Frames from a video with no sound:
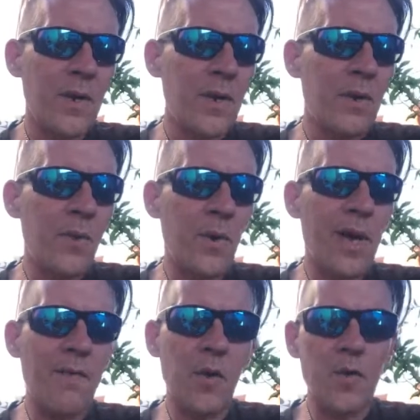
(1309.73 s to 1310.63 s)
we don't have
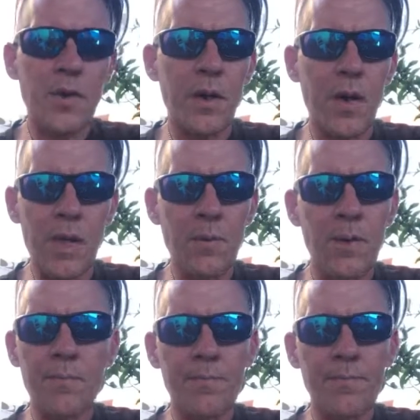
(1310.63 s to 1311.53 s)
those in Hollywood.
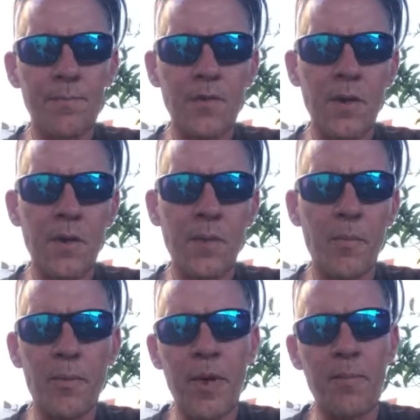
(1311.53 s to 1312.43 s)
So you
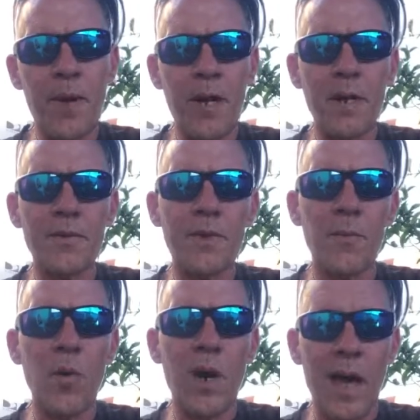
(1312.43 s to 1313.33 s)
probably bury it
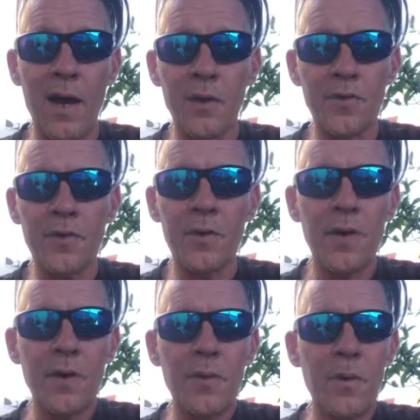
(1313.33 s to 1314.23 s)
somewhere else
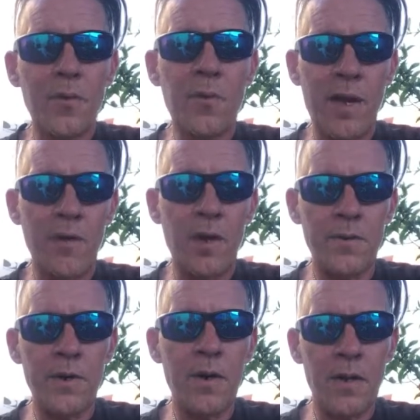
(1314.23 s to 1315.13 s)
with
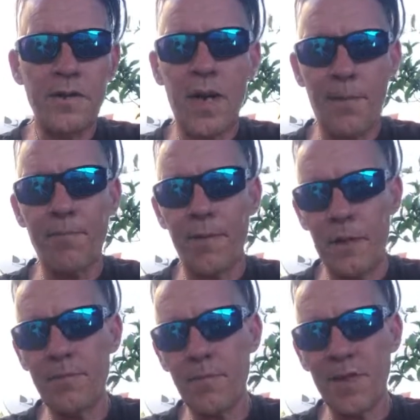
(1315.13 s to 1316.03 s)
graveyard dirt on top
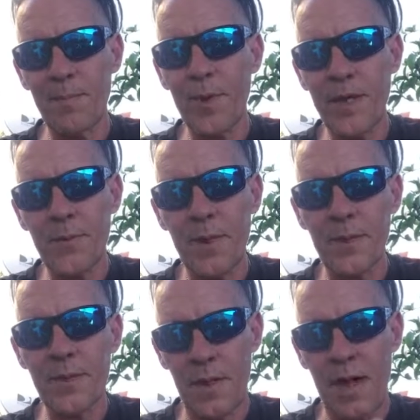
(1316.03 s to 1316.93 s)
of it. Someplace
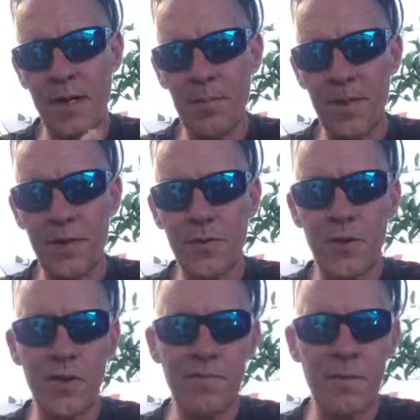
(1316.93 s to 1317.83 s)
where it's not going to
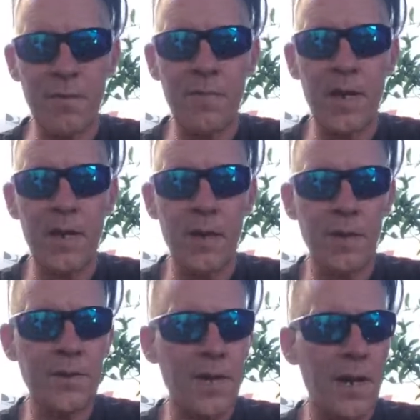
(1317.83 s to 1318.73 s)
be disturbed for a
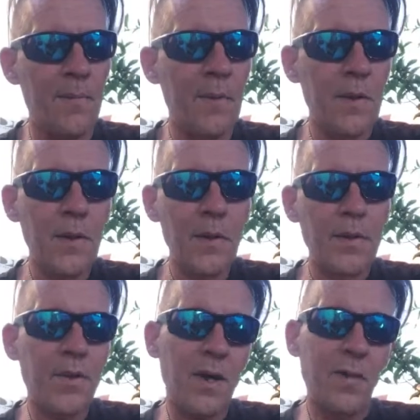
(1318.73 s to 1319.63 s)
very long time.
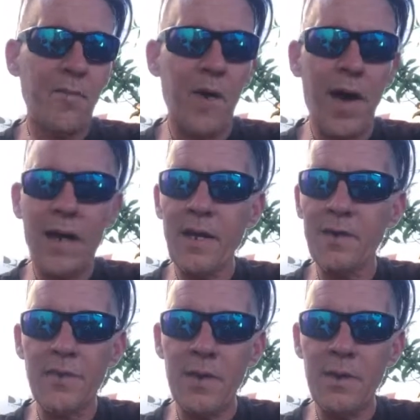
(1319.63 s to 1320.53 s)
It's hard to find
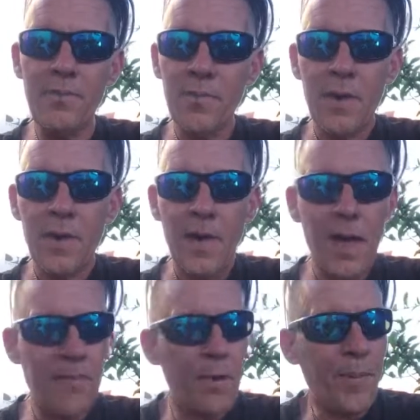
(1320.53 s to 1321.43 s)
because,
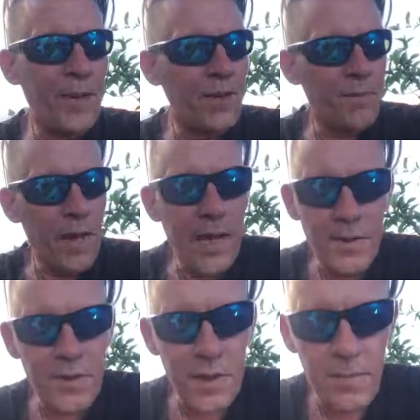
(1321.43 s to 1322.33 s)
every piece of
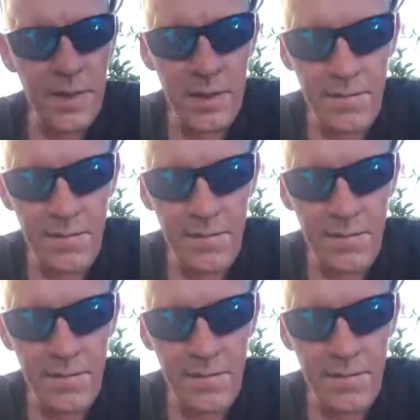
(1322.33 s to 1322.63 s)
land is going to be